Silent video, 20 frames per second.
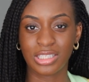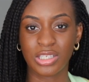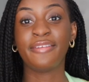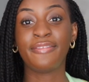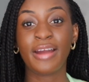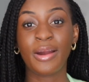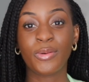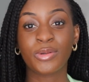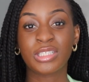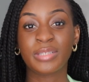And if
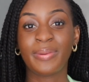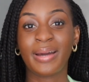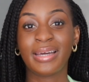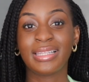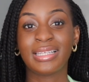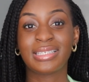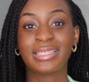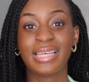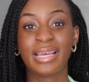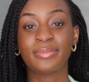I were to buy the
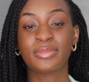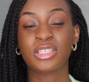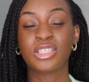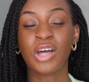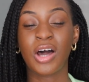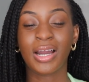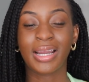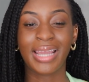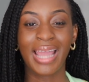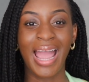same
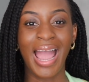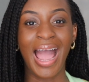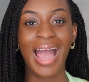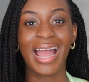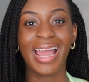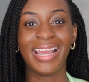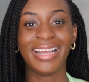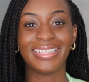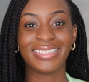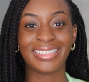stock
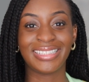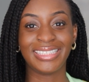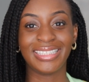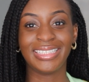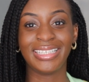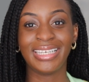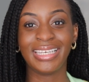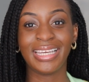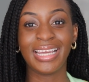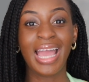in
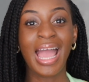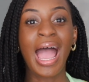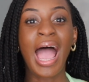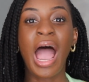TD,